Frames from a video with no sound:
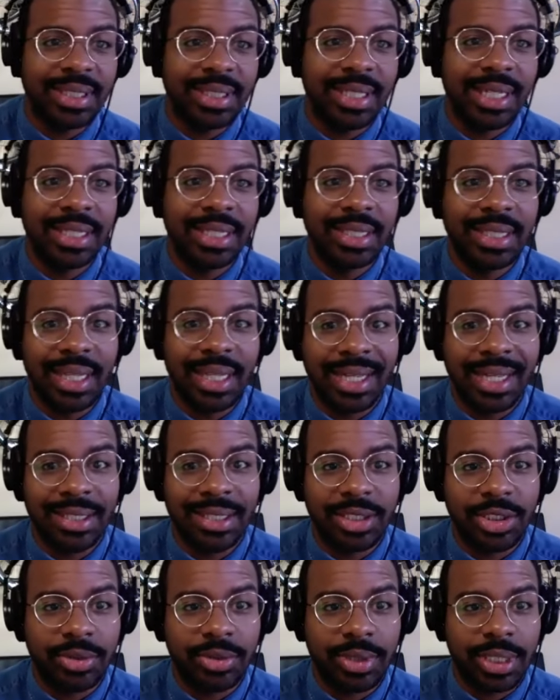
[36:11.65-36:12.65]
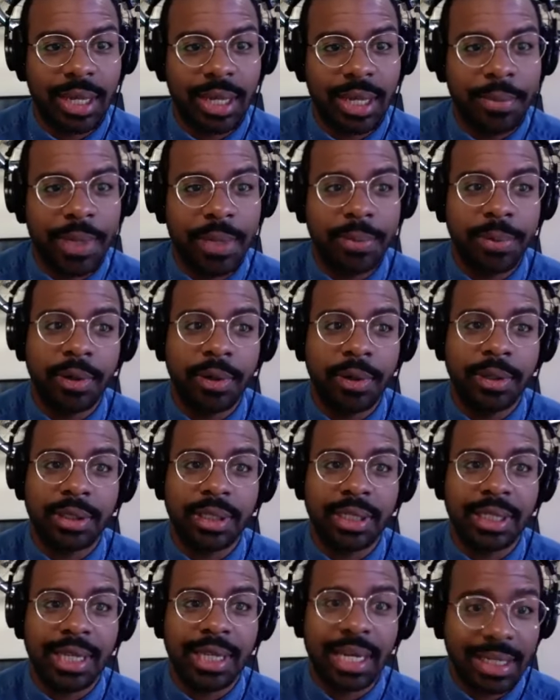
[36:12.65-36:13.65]
in the industry and people are
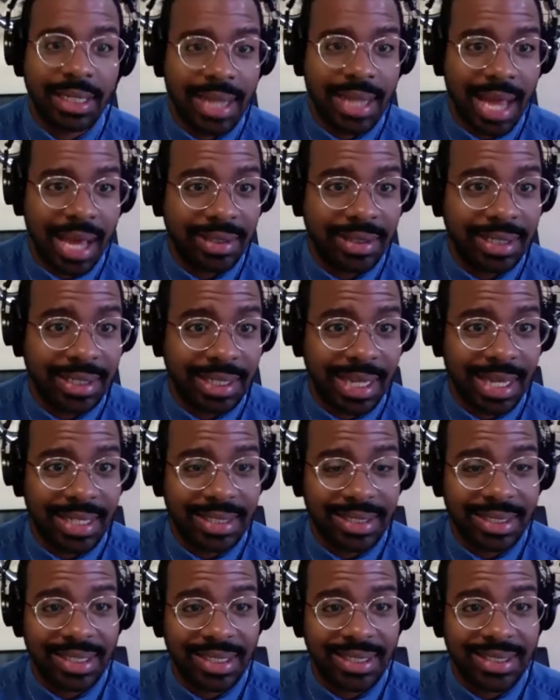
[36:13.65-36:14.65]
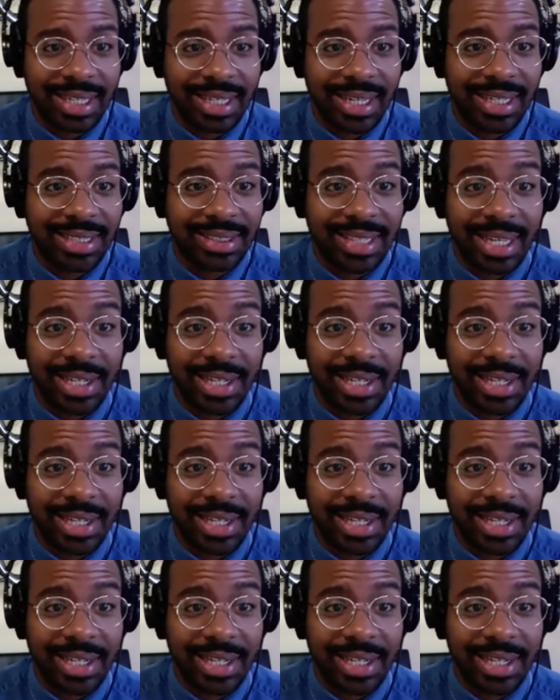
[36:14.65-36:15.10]
kicking down the gates these days.